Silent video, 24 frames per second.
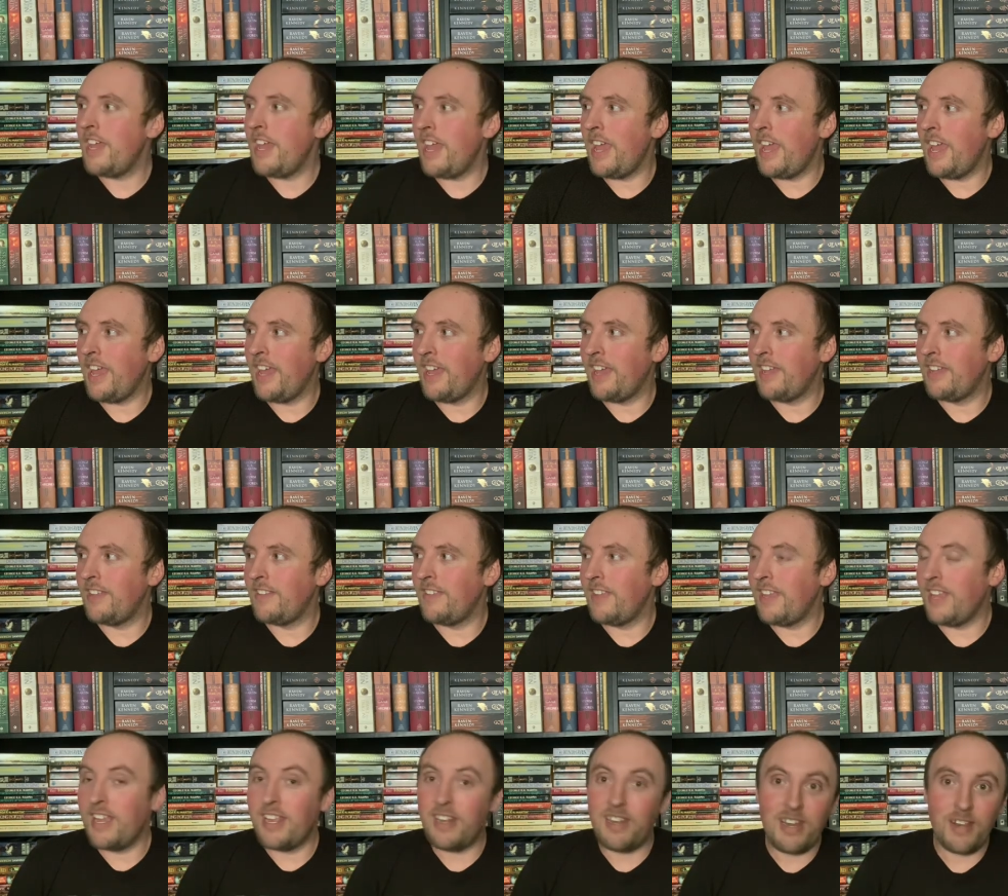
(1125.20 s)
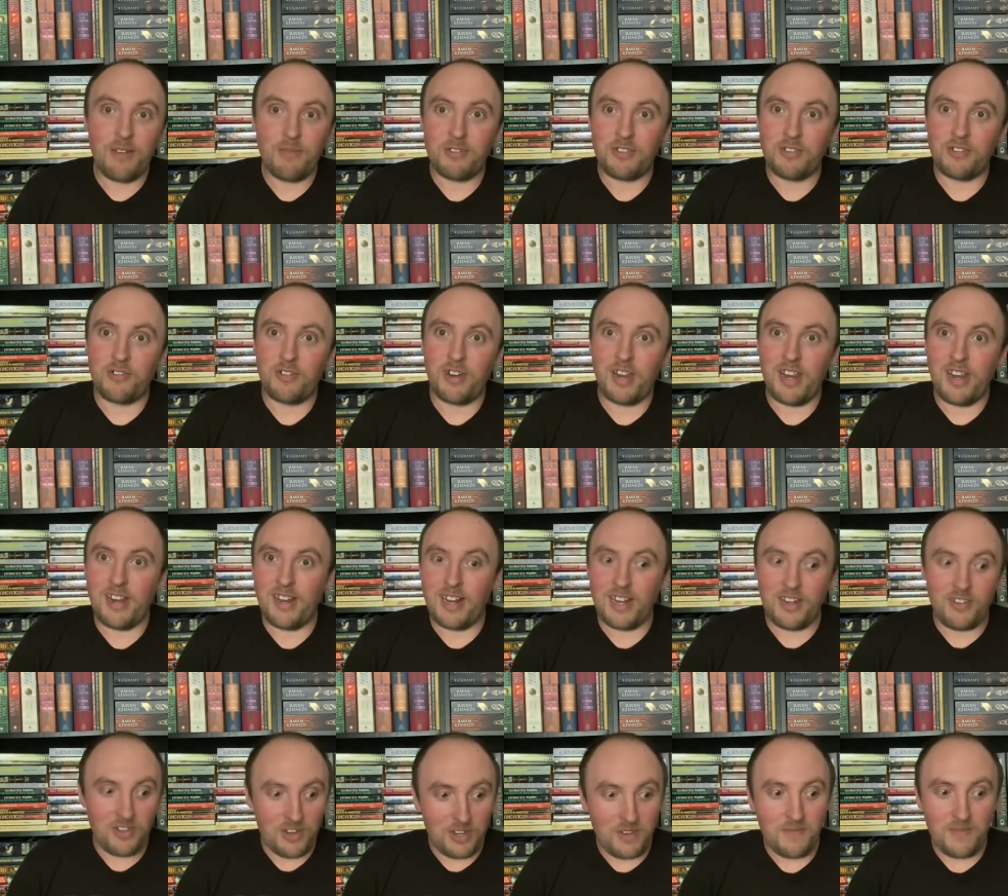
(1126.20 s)
and the ending was great i
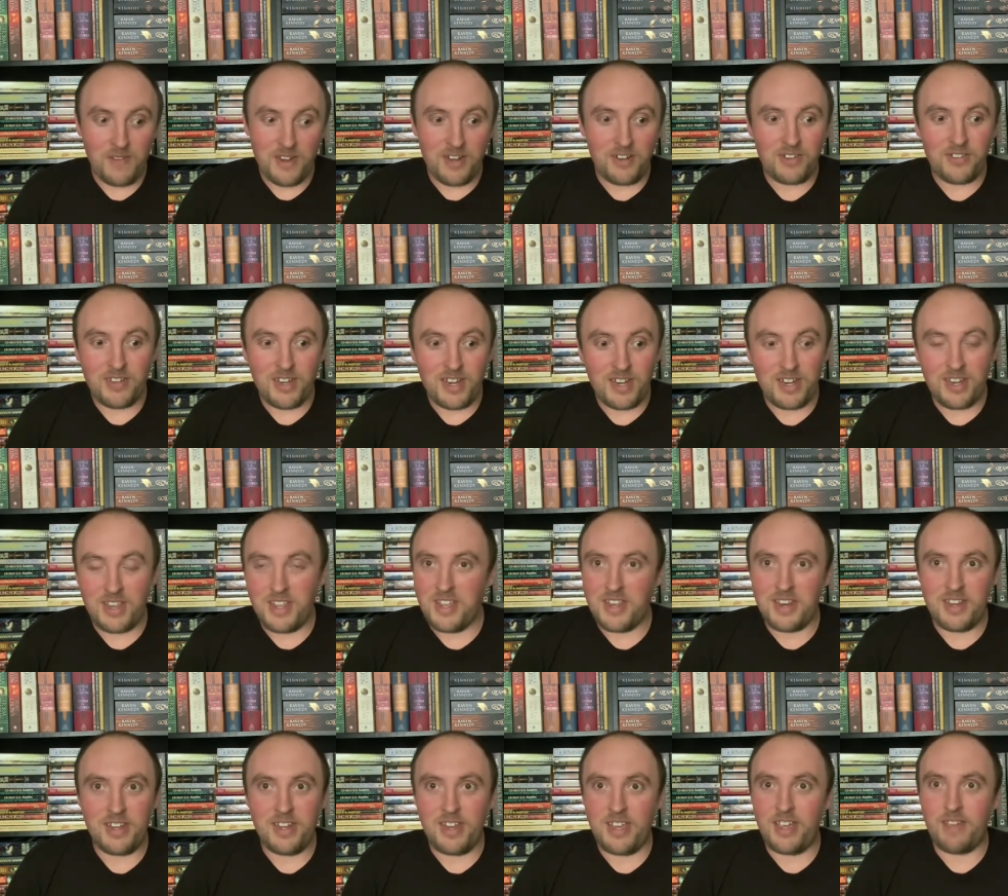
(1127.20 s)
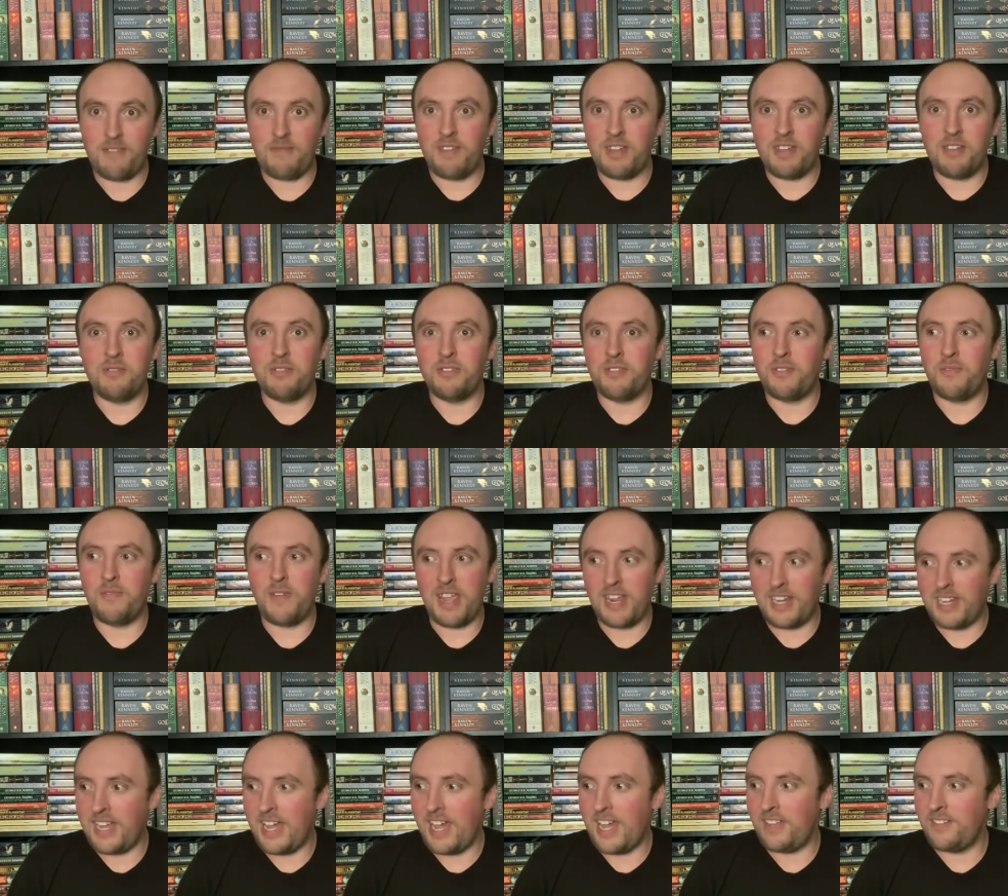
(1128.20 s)
just finished it and yeah it was
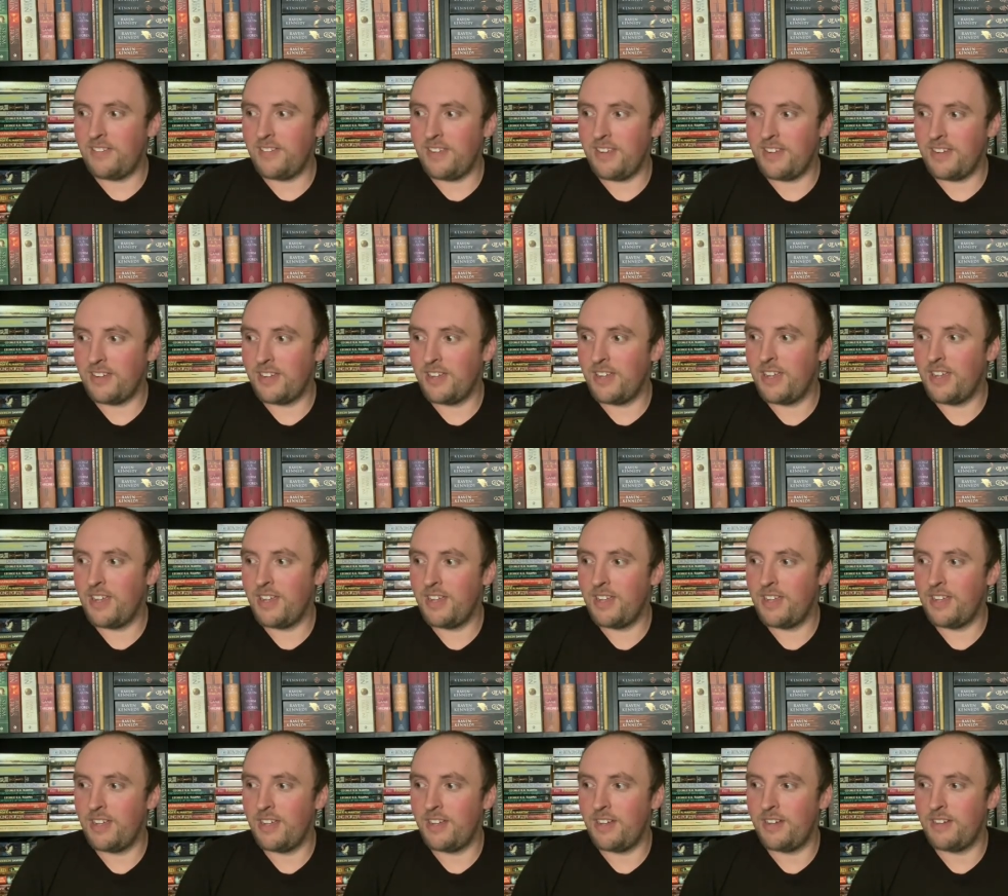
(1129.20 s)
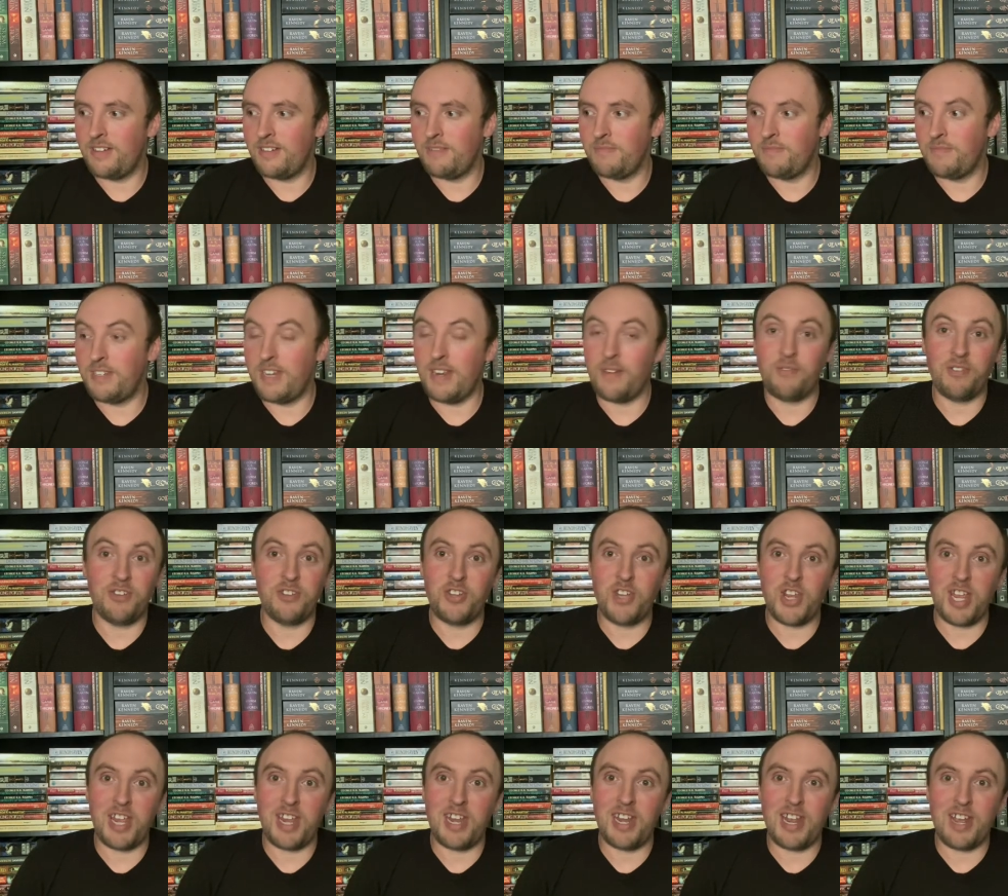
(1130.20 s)
fantastic um, definitely
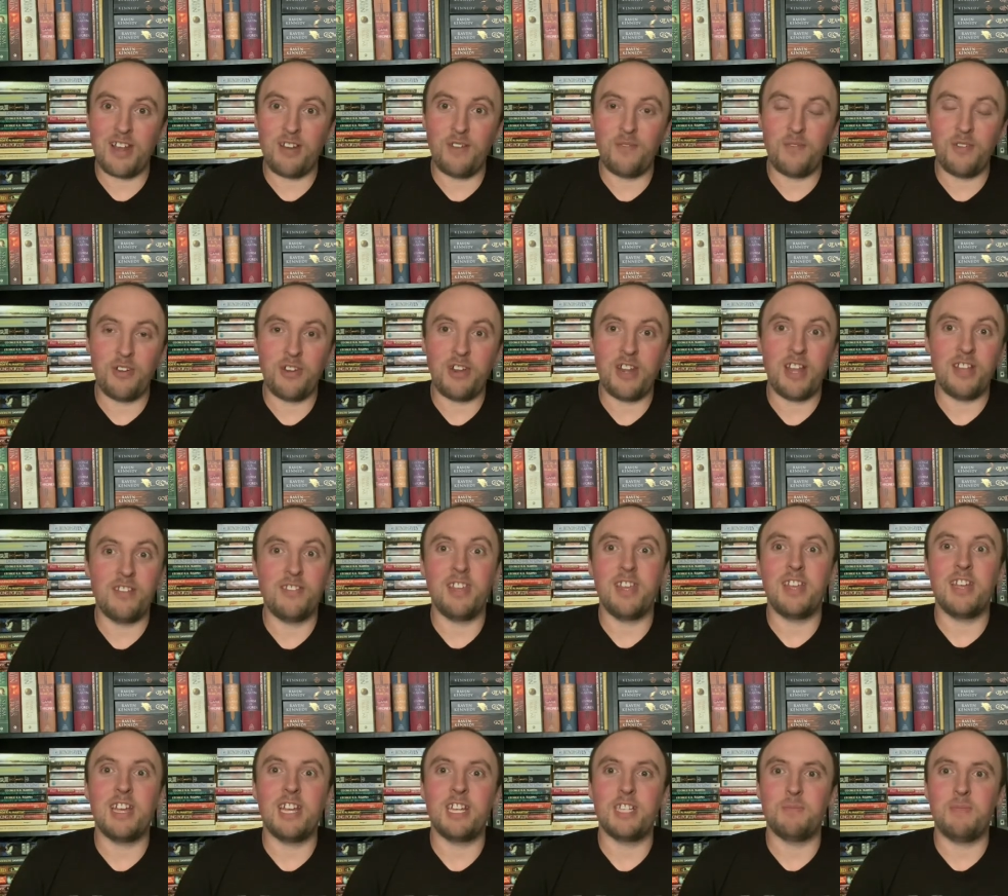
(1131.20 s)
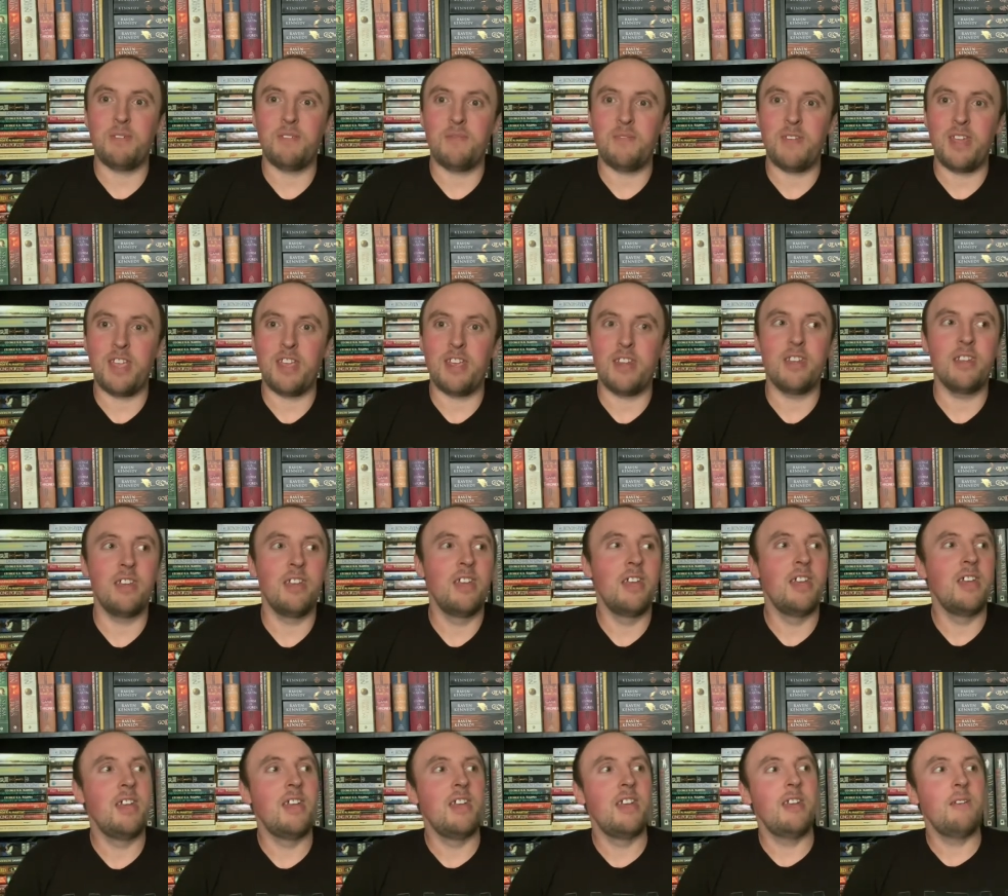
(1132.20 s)
check it out if you're an S.A. Cosby fan.
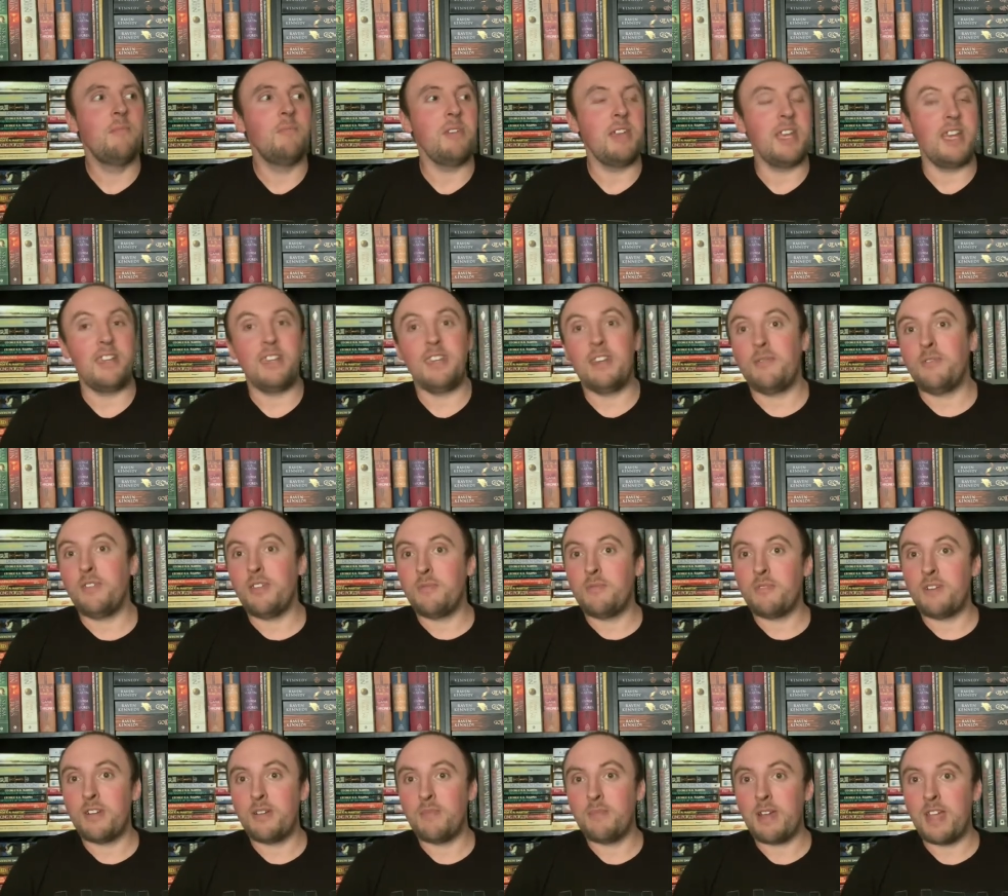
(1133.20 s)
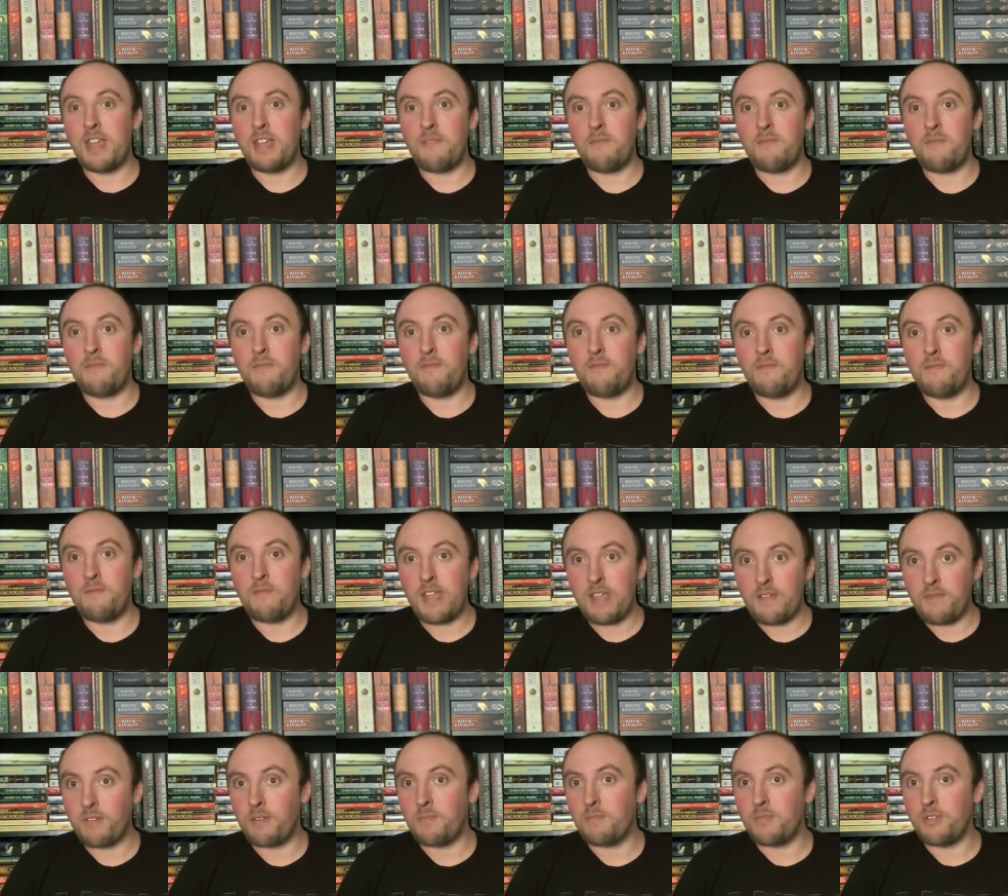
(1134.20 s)
But yeah, definitely one of my
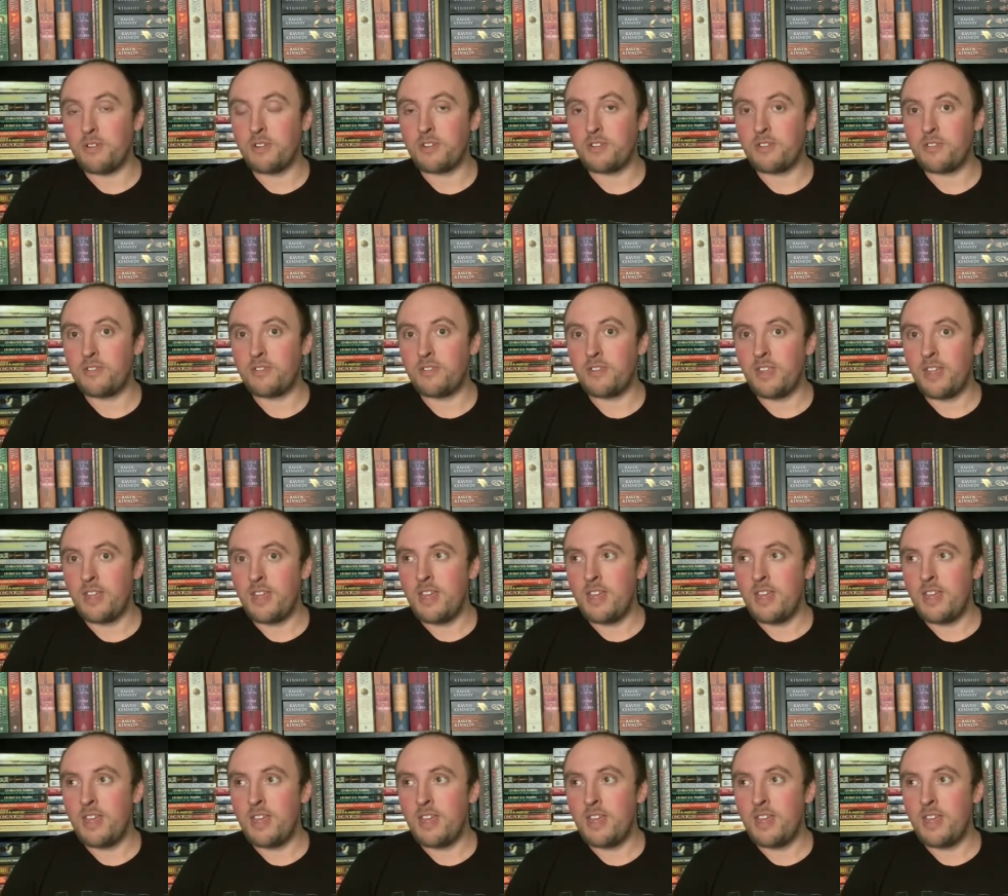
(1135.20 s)
favorite books